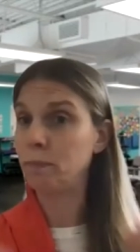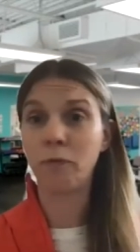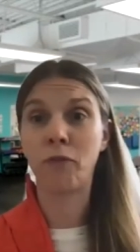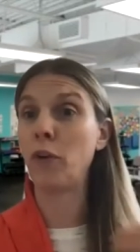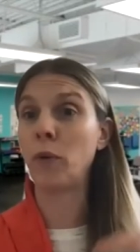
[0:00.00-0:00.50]

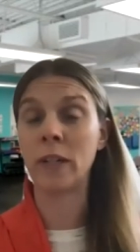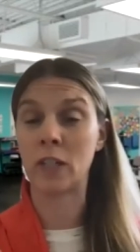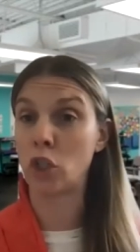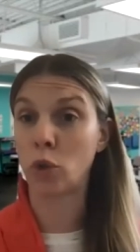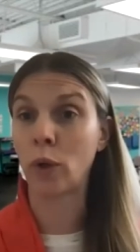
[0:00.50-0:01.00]
food as
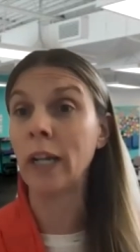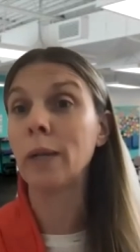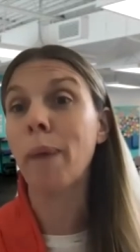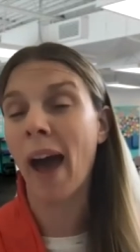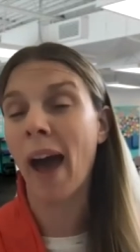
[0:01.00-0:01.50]
a treat
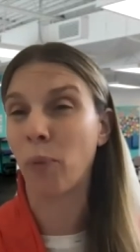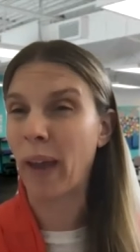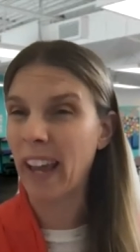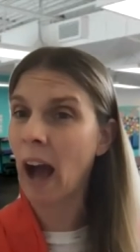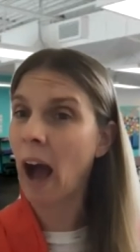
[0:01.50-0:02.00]

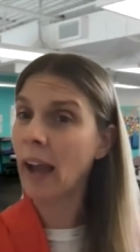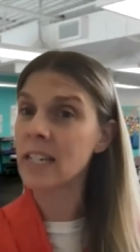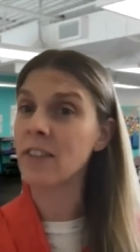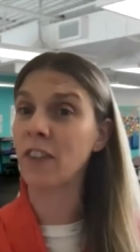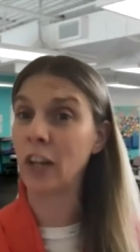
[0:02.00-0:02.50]
pathway
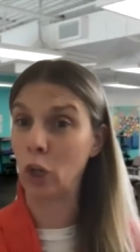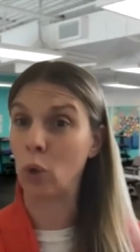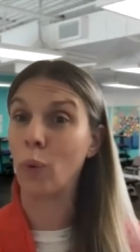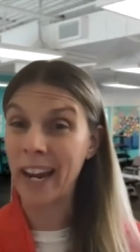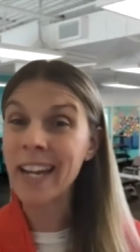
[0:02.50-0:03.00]
kind of
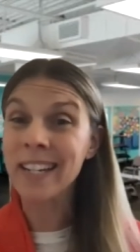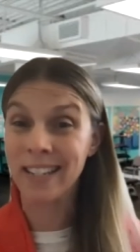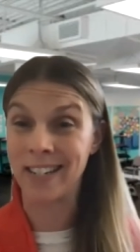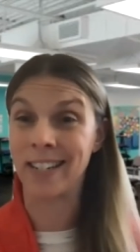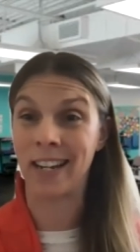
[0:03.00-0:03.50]

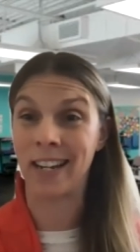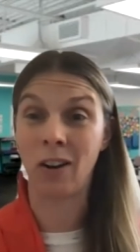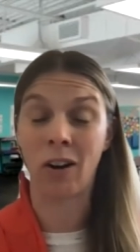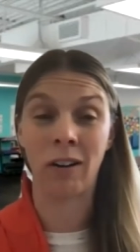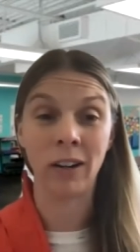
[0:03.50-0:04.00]
ingrained in
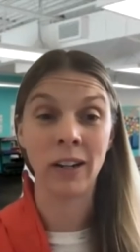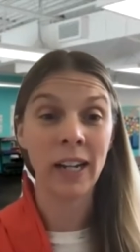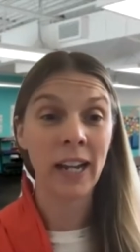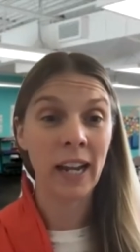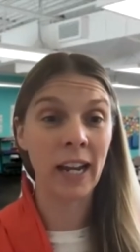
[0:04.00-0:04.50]

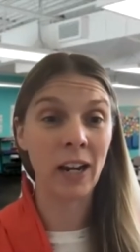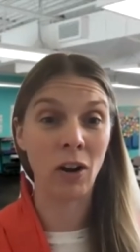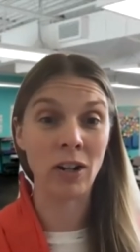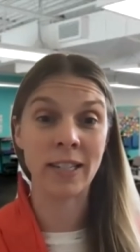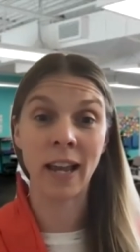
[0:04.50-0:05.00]

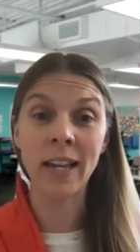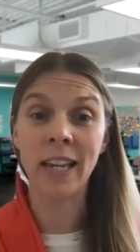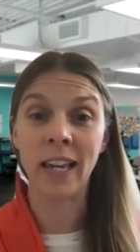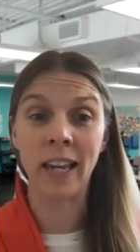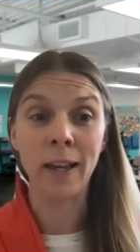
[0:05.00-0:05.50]
our
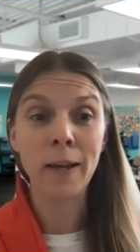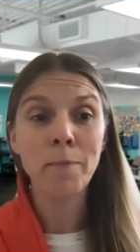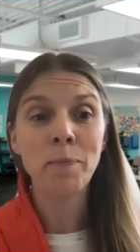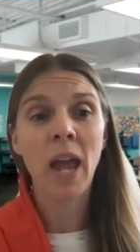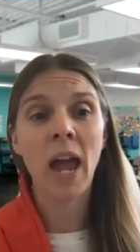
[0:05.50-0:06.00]
psyche.
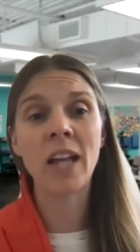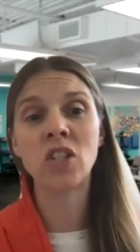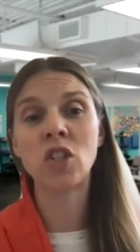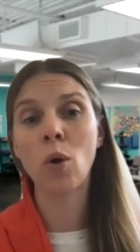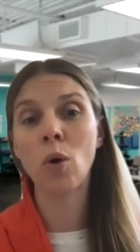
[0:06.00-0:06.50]
And
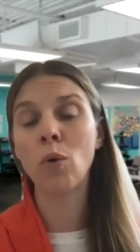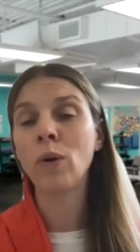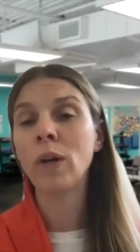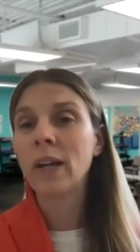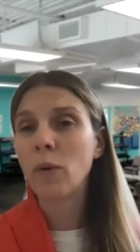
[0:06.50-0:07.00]
so
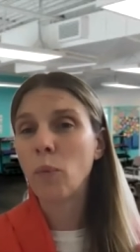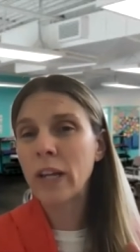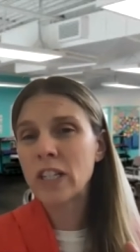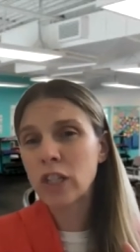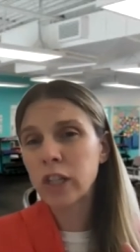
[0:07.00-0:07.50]

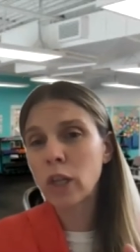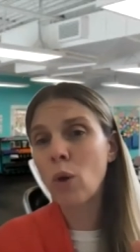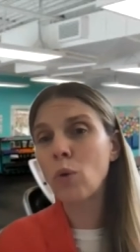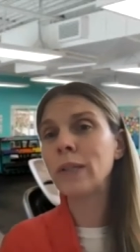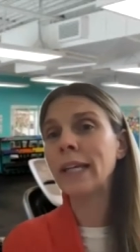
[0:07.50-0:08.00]
we
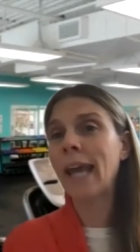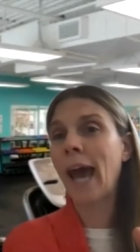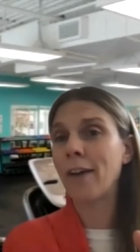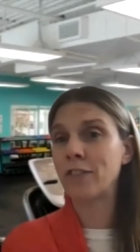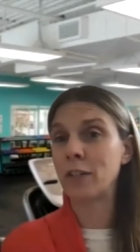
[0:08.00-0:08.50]
slowly
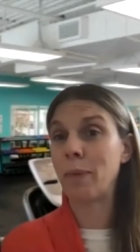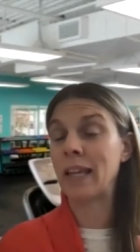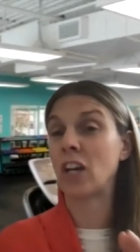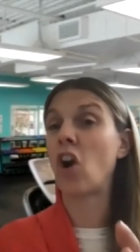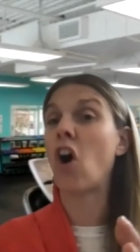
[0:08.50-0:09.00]
have to
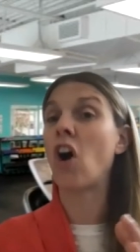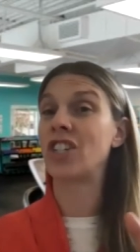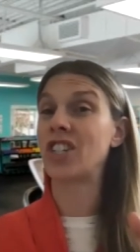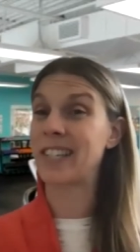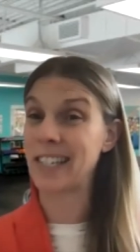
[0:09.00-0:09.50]
make the
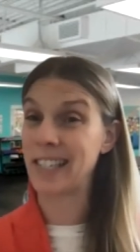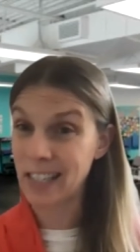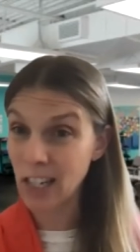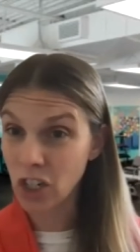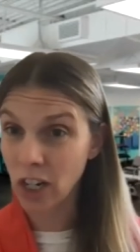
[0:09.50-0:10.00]
conscious
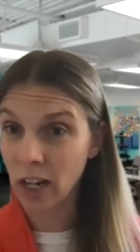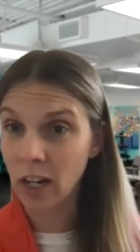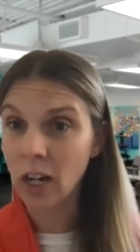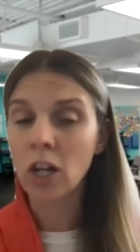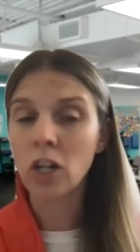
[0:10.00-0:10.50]

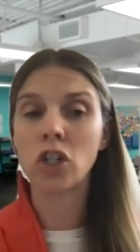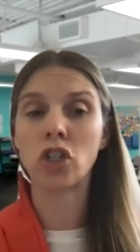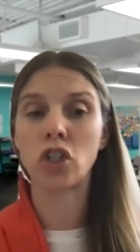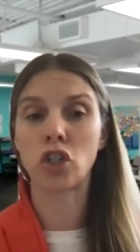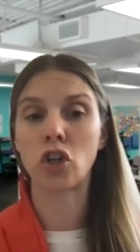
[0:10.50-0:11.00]
decision to
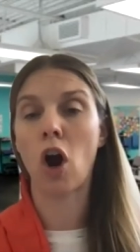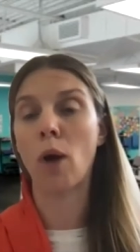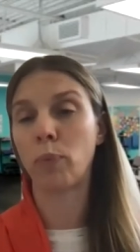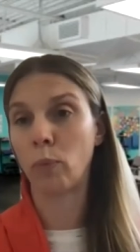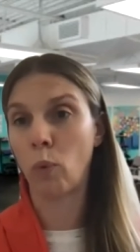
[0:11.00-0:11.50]

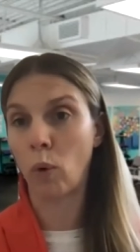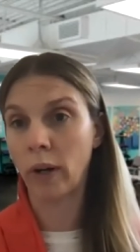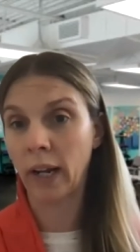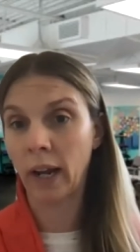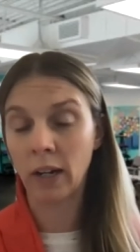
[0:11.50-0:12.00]
stop
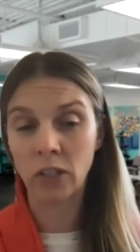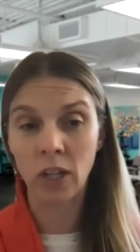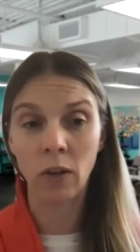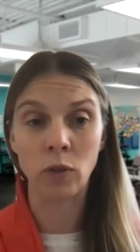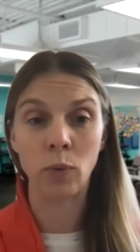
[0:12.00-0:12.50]
rewarding
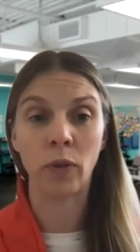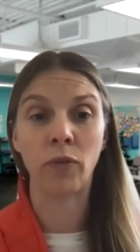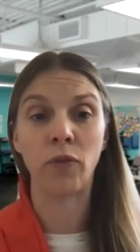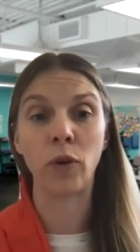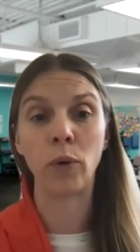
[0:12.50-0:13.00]
ourselves with
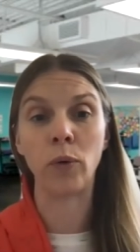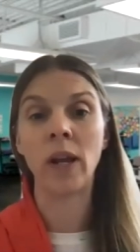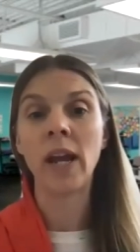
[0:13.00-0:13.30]
food